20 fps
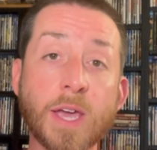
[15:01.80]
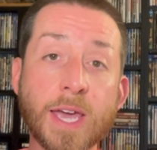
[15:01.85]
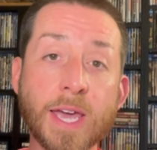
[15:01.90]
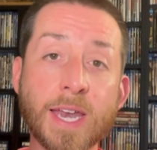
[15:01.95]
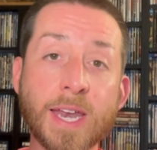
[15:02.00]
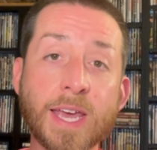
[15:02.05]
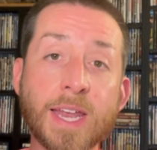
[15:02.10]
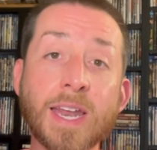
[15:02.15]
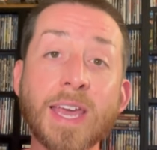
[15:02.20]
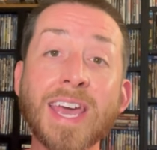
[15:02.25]

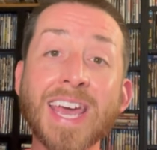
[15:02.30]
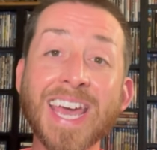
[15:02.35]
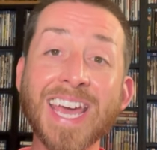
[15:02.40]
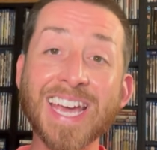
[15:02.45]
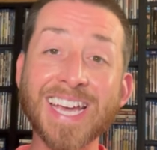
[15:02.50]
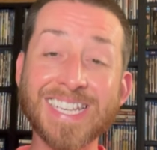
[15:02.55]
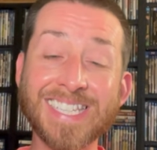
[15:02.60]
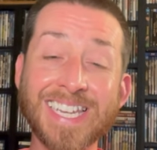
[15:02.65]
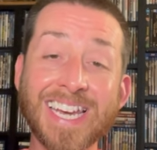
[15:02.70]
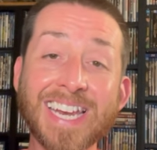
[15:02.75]
in it.
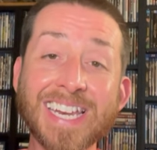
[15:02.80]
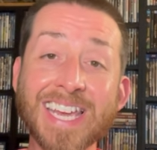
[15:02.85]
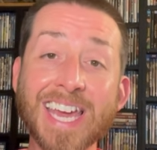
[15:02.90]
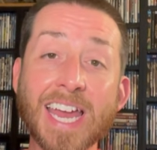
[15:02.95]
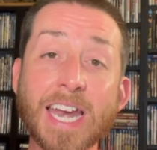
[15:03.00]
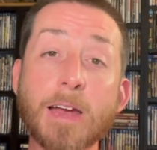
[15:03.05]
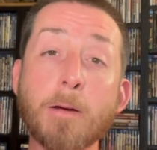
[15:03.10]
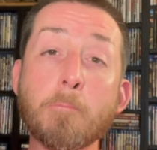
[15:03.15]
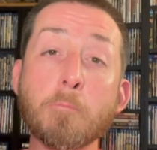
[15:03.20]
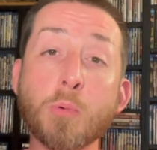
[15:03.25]
It did
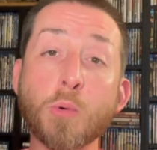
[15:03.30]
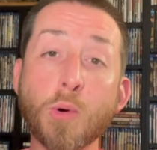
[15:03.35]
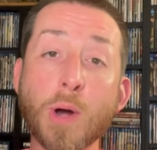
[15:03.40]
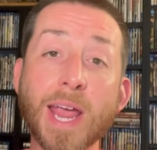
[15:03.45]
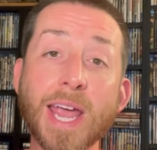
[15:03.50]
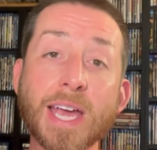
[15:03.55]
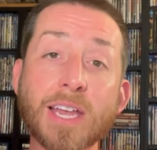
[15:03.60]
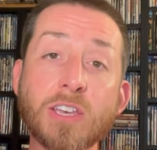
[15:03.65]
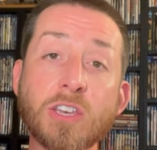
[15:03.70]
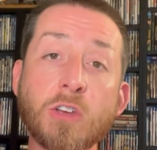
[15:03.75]
get a
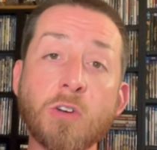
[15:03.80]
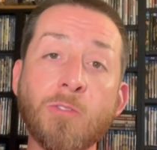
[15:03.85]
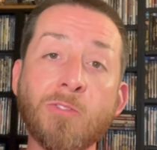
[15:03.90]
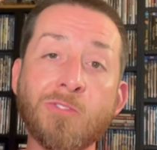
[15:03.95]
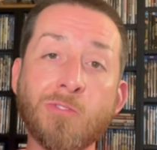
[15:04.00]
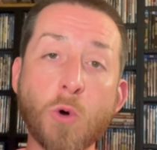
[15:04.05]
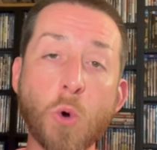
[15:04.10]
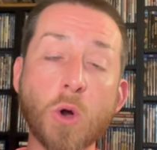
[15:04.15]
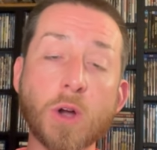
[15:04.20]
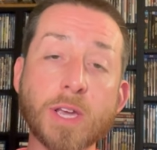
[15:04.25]
brand new
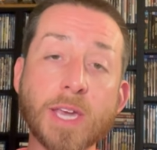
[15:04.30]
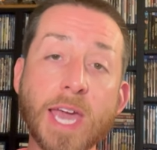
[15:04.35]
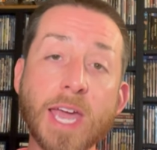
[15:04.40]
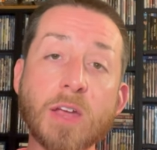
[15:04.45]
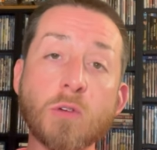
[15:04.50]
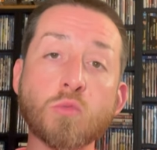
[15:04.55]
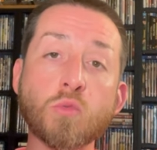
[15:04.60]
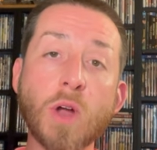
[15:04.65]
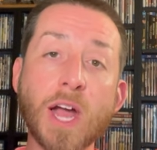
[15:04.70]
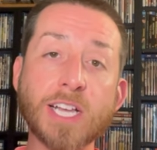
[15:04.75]

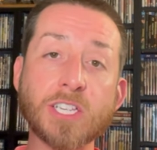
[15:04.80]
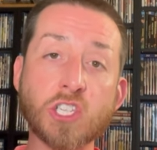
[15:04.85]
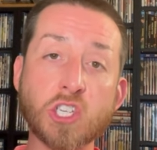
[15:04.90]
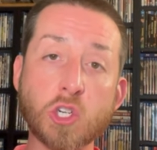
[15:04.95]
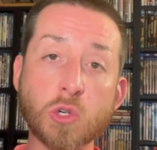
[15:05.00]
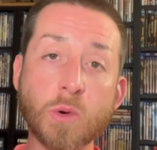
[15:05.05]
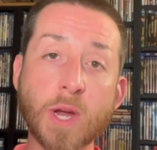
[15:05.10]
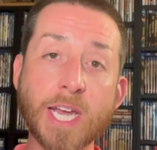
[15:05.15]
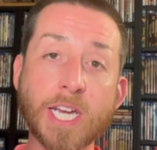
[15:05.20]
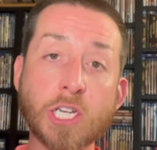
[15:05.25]
4K
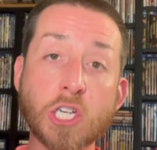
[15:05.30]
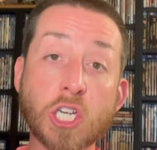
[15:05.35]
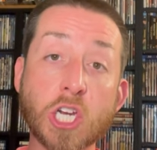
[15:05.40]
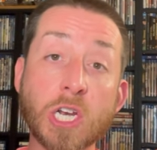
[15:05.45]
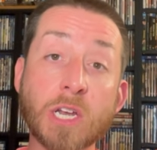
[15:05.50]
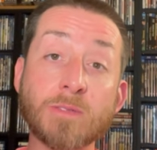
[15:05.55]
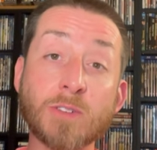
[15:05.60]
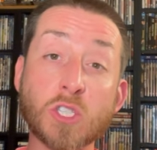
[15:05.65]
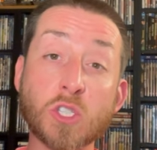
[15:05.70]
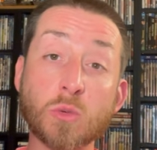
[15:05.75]

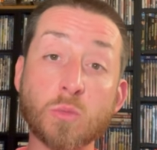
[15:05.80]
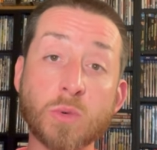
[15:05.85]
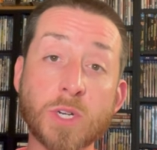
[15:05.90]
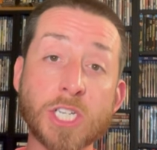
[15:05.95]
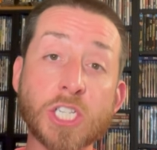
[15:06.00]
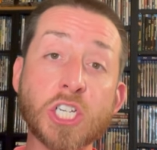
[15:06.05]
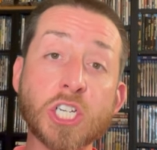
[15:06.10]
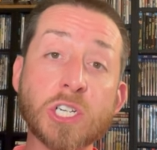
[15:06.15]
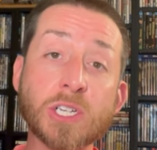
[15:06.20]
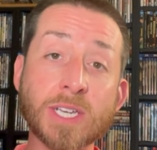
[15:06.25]
restoration of its
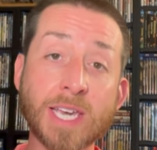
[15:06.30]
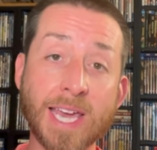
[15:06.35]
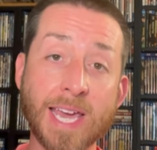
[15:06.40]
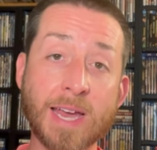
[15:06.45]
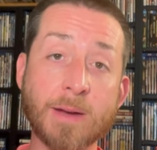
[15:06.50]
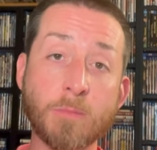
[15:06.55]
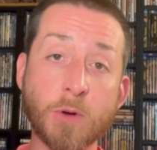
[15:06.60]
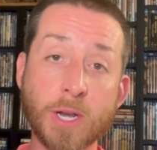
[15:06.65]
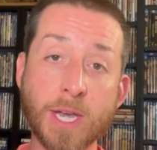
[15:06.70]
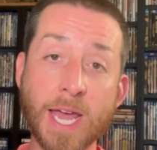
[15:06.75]
original
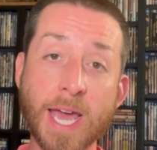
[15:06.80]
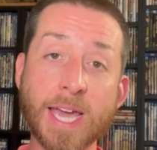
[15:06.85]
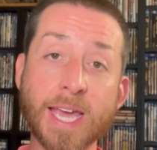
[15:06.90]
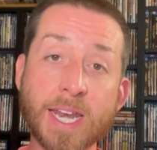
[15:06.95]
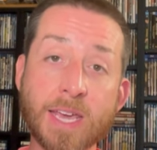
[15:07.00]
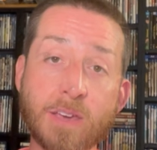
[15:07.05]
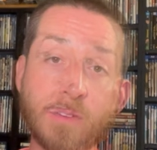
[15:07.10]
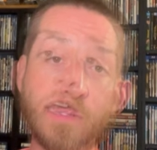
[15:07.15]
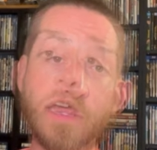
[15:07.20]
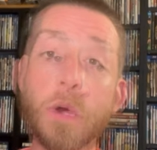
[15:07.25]
camera
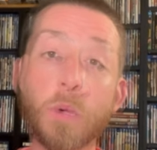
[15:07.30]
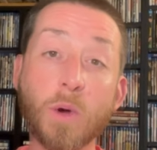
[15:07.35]
negative